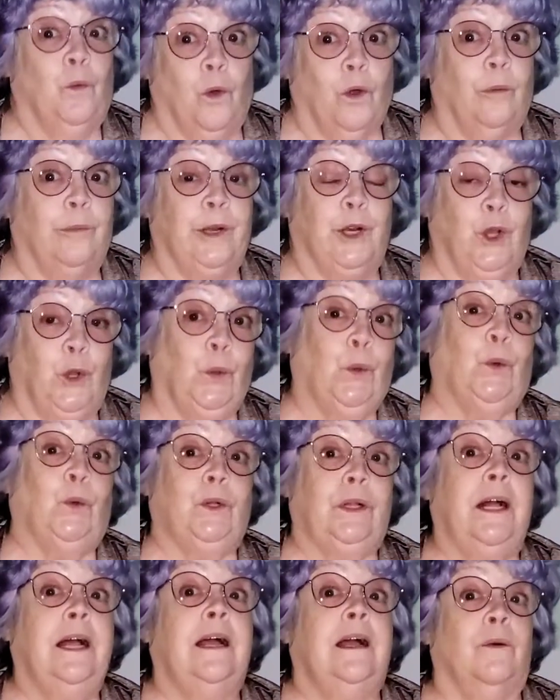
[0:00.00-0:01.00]
warm and
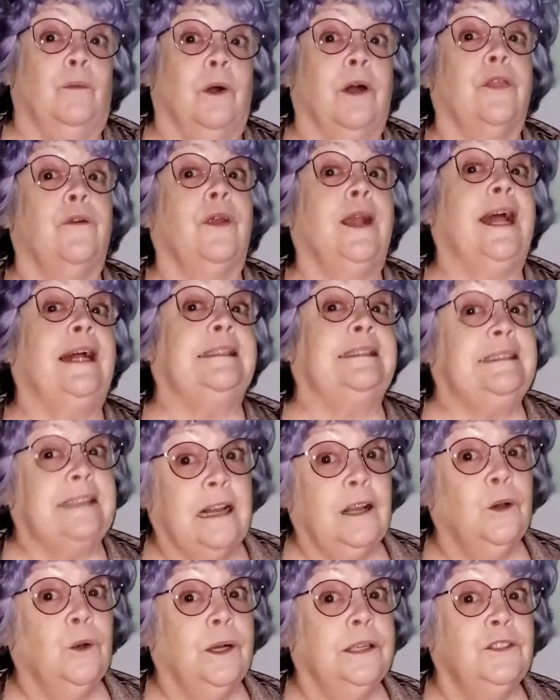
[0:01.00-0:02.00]
cool, whether it has
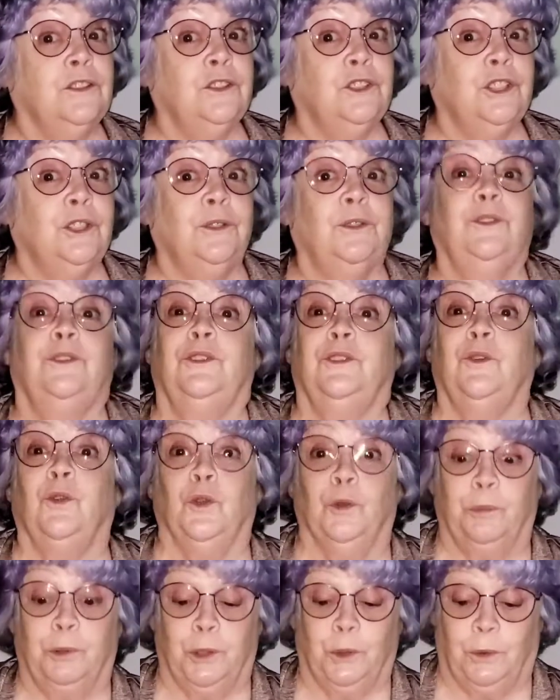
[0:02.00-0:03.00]
yellow undertones
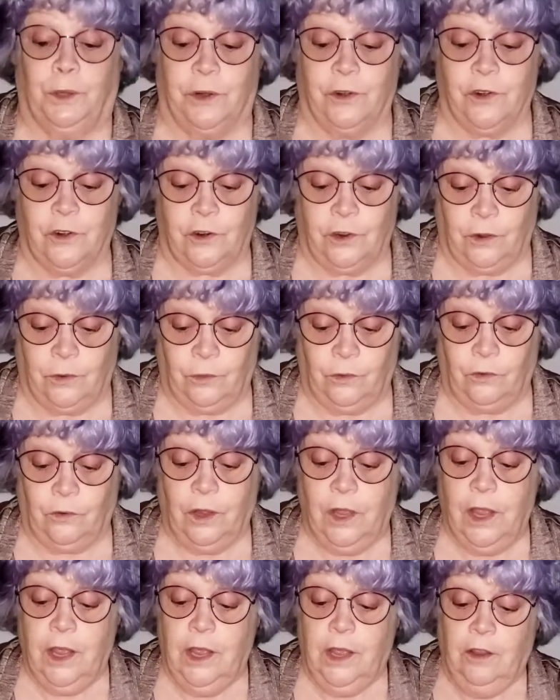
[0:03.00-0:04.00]
or blue undertones.
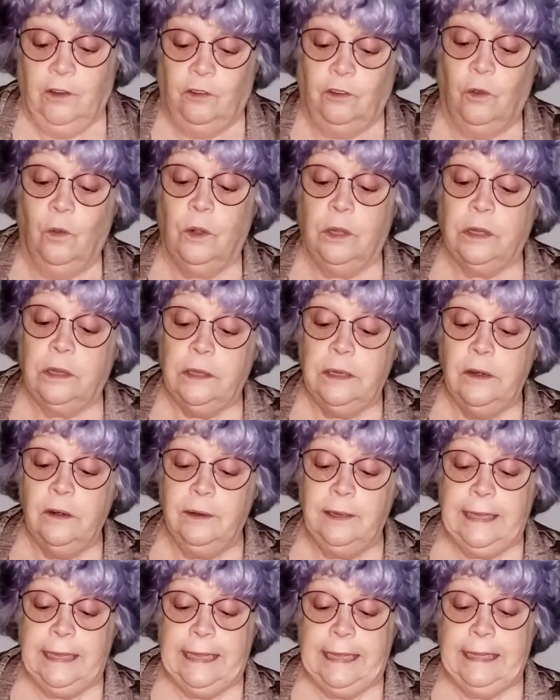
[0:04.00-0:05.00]
So
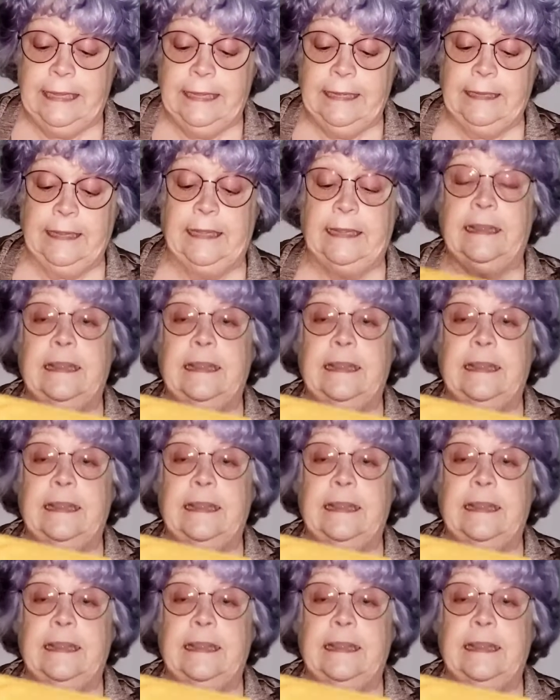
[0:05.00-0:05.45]
clearly, like,